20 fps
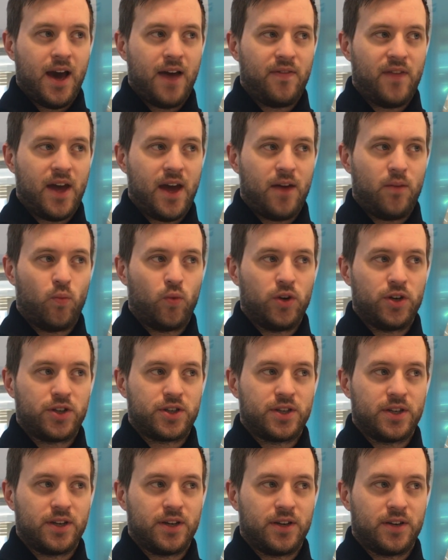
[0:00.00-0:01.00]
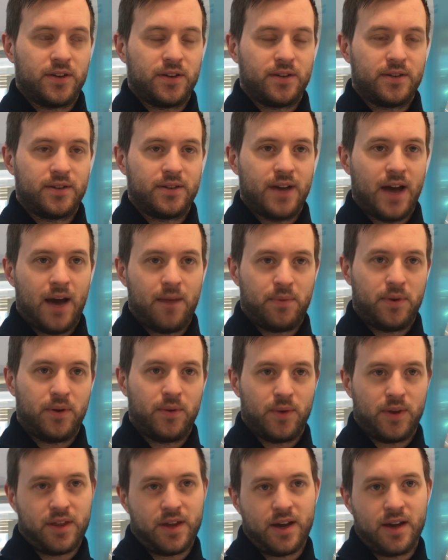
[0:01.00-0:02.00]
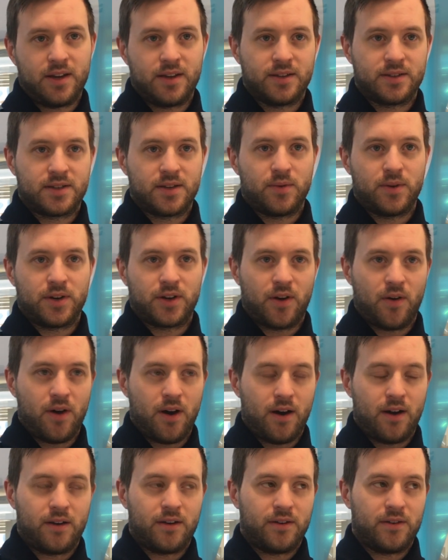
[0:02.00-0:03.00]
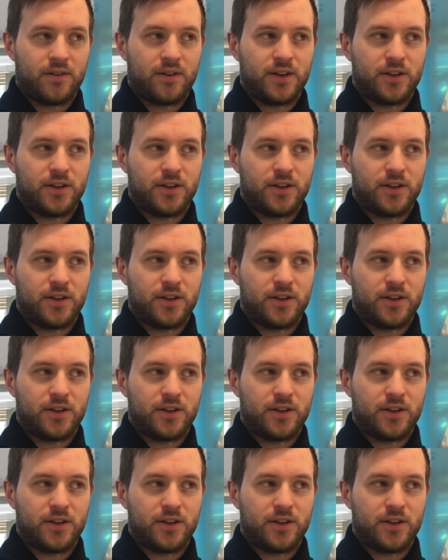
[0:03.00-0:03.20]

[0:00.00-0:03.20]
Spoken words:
And then once you're happy with it and you still want to go on,